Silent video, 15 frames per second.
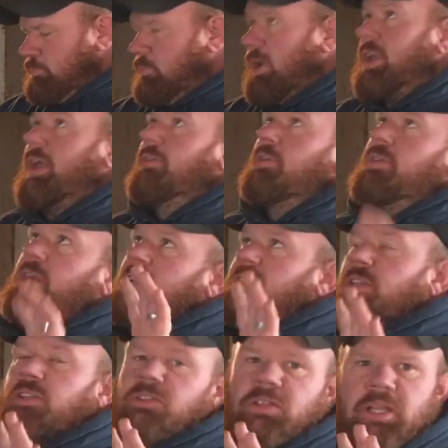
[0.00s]
but
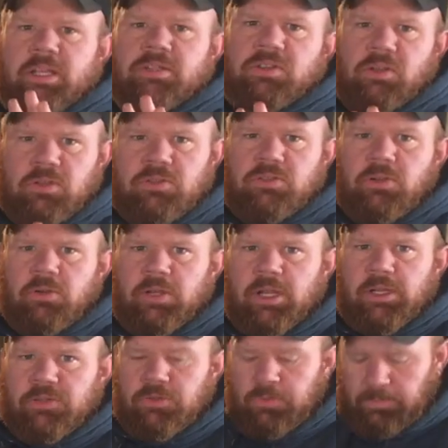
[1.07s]
everything's insulated, so there's no
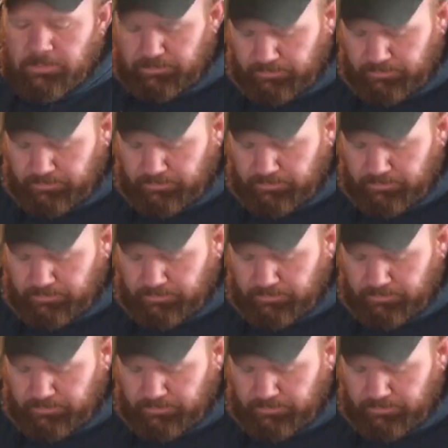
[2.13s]
danger.